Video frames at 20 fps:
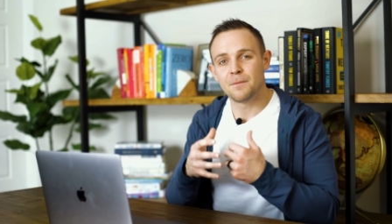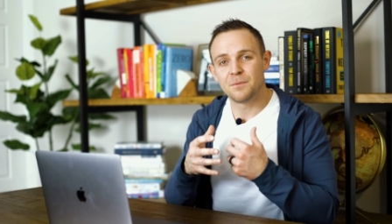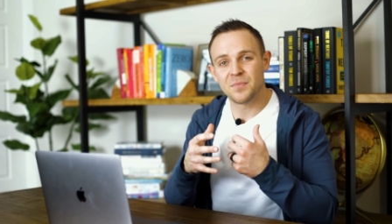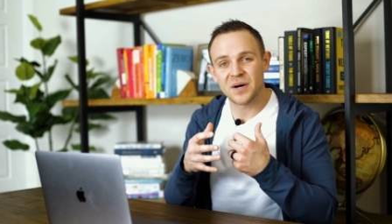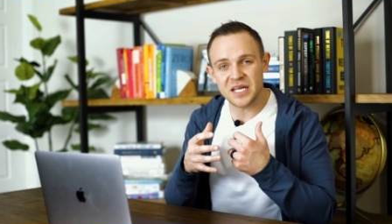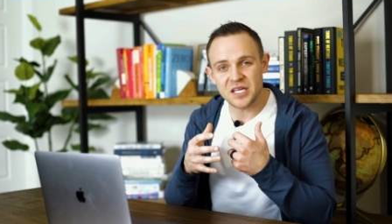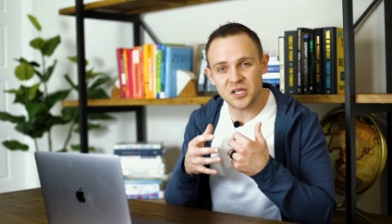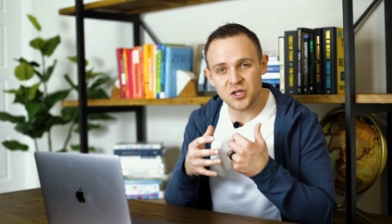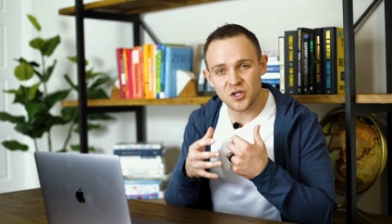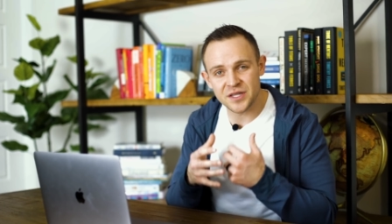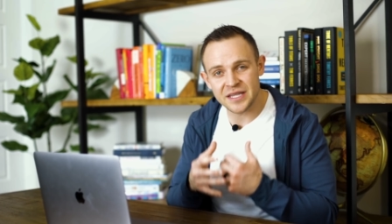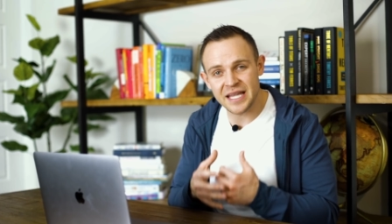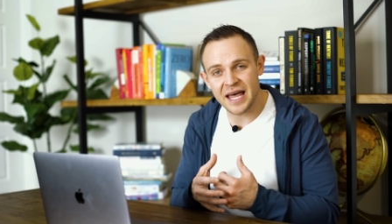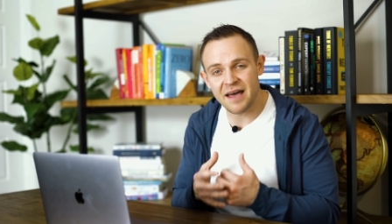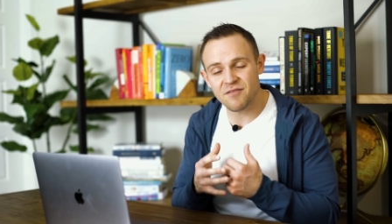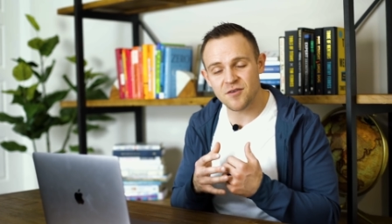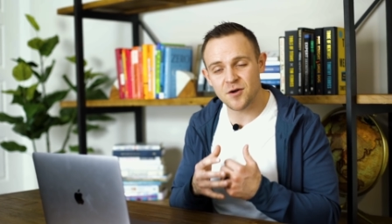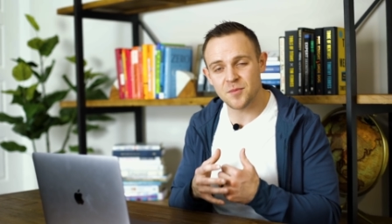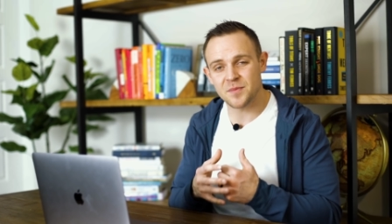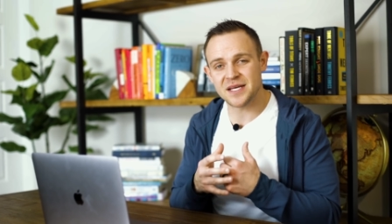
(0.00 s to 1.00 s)
But you'll
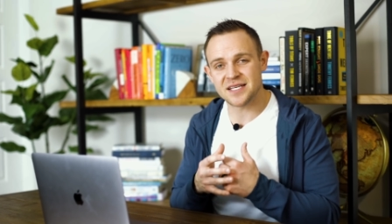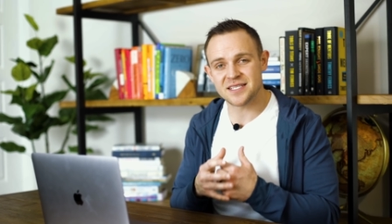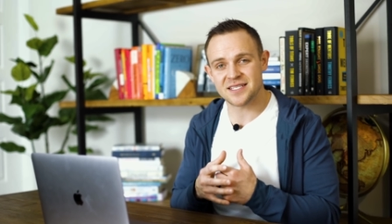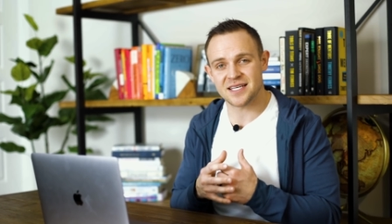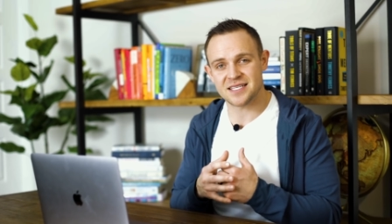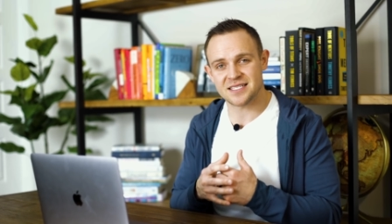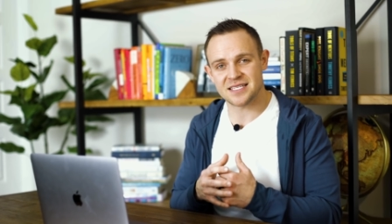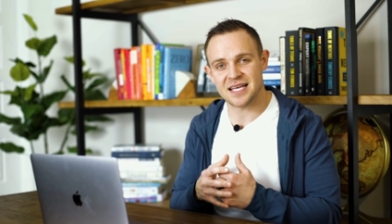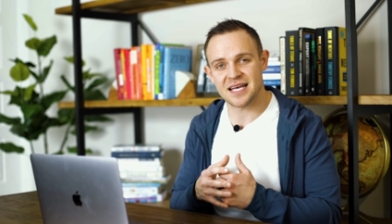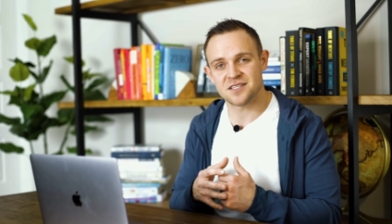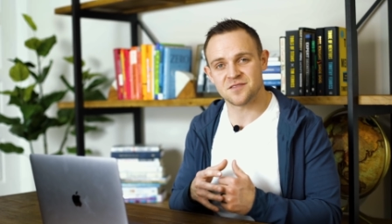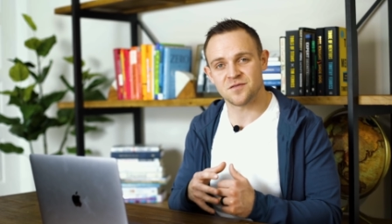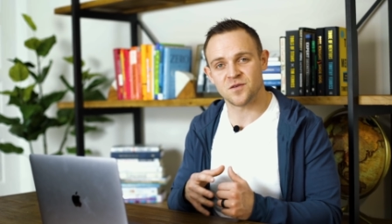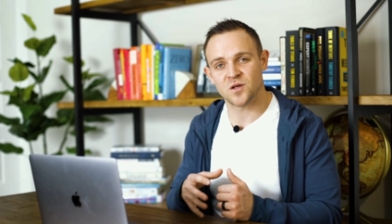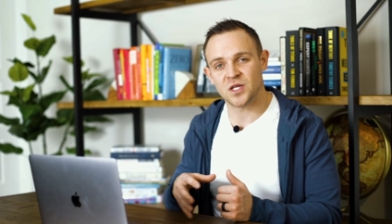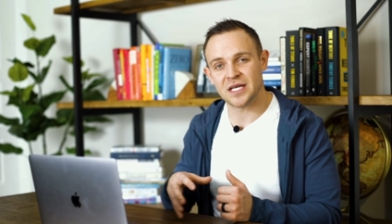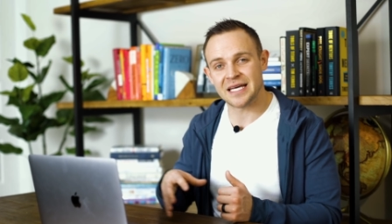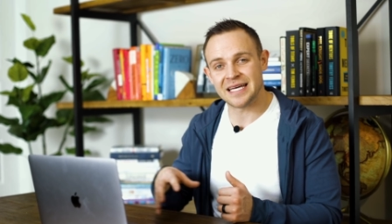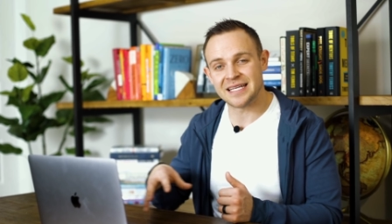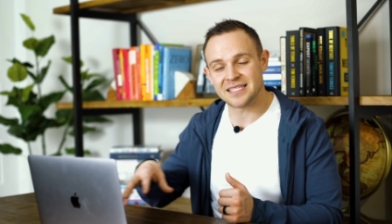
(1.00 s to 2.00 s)
never be
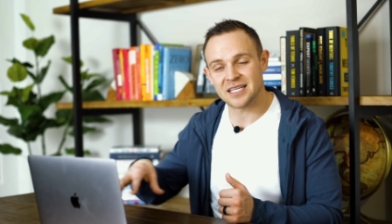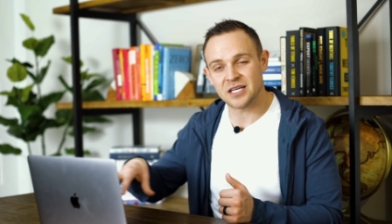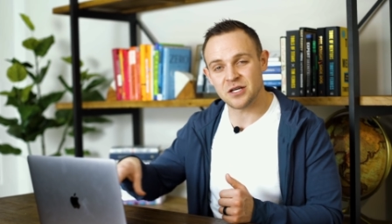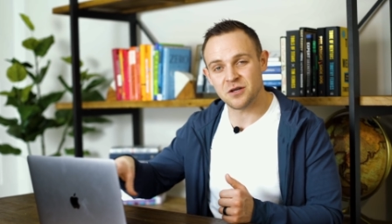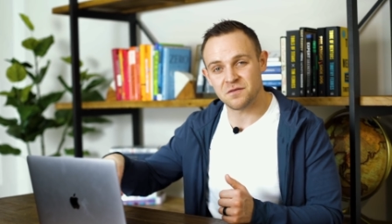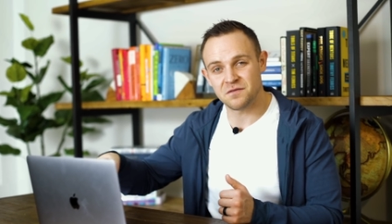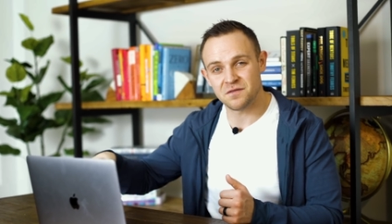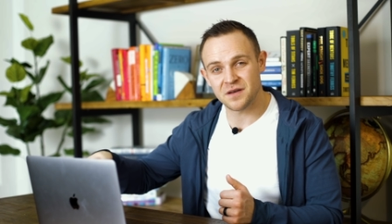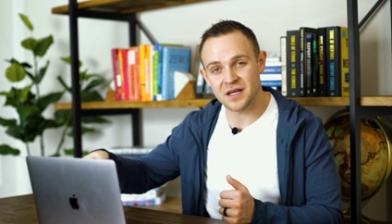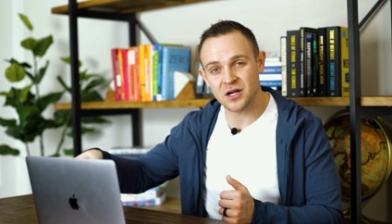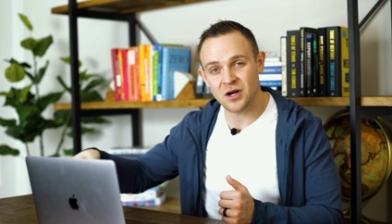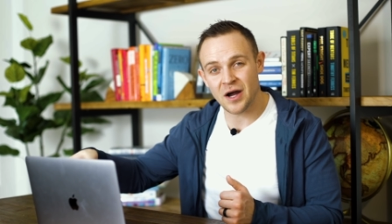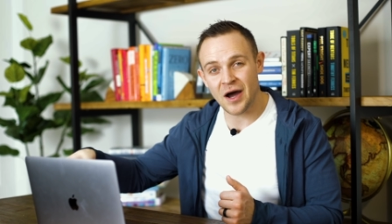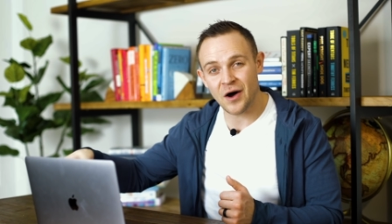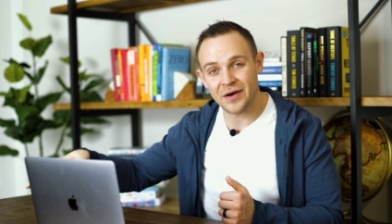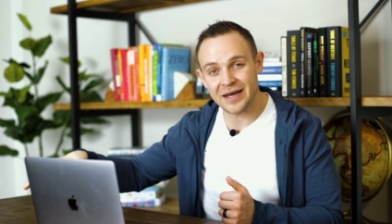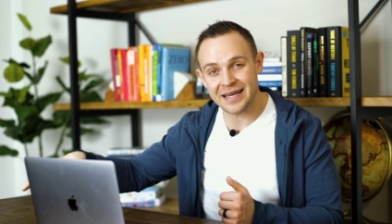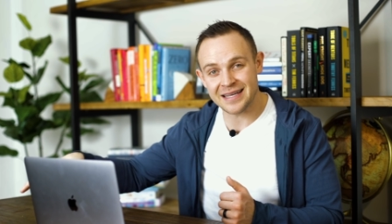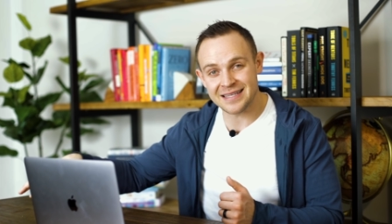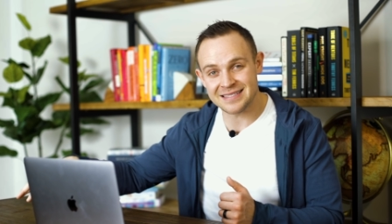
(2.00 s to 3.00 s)
successful until you figure
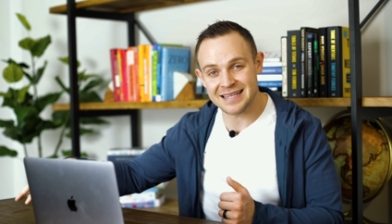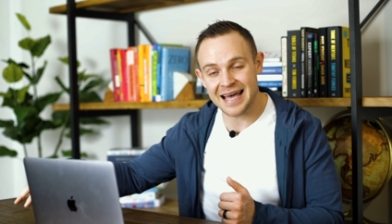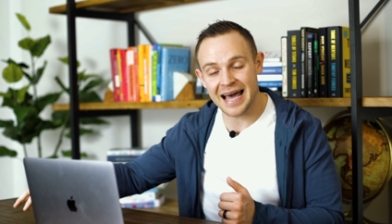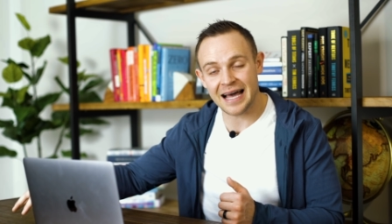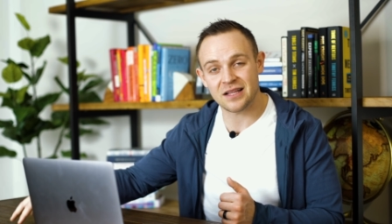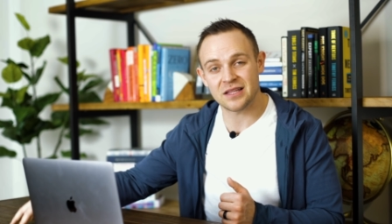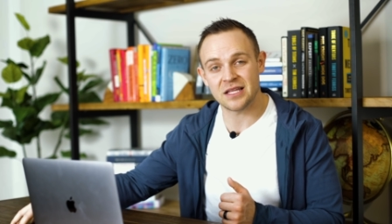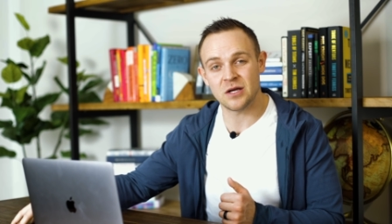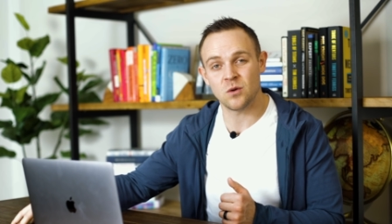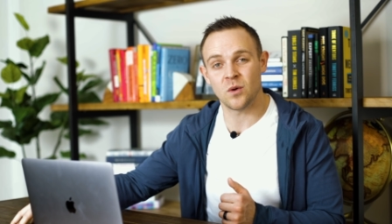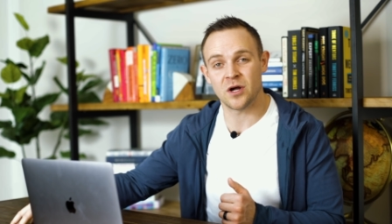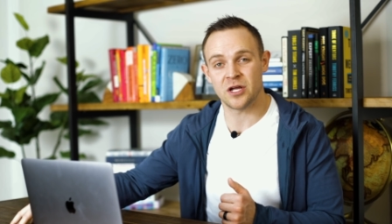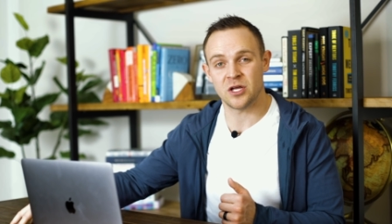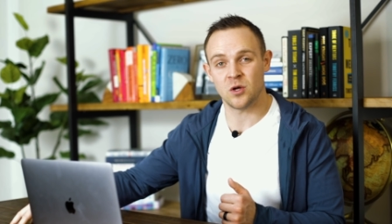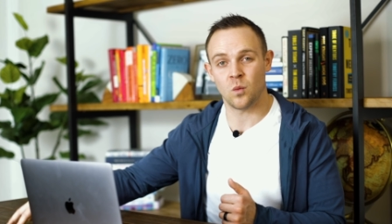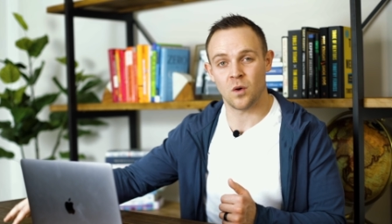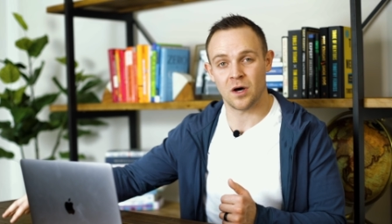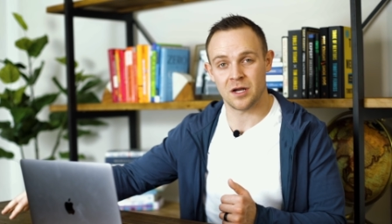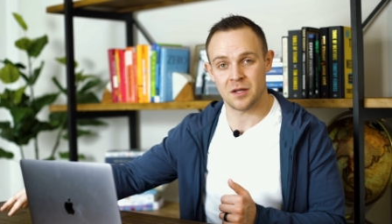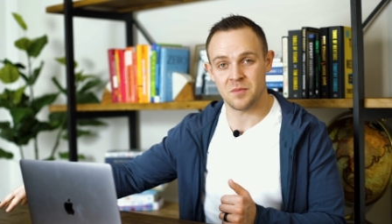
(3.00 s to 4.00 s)
out exactly where
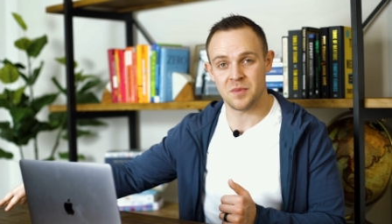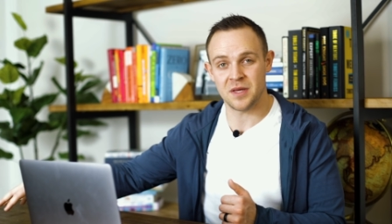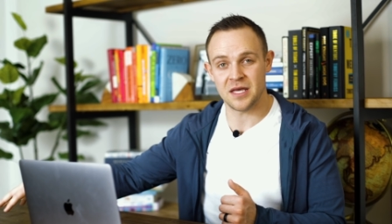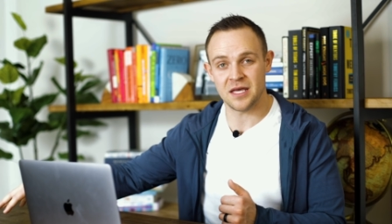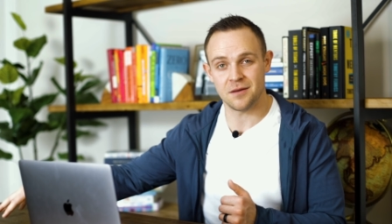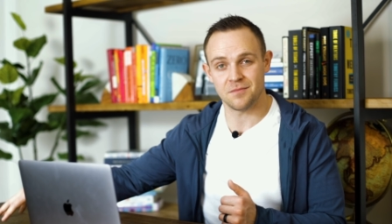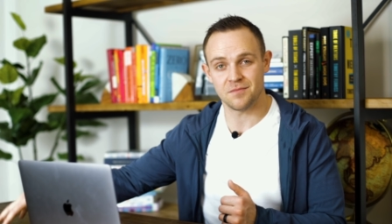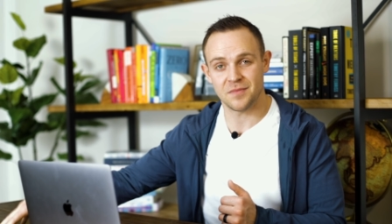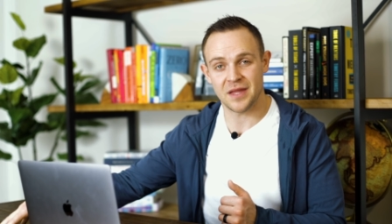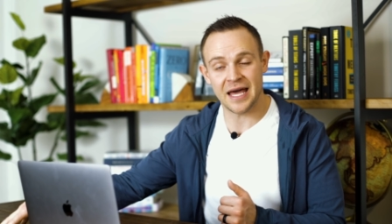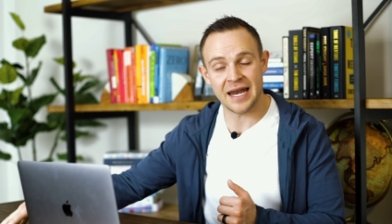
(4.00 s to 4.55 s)
you want to be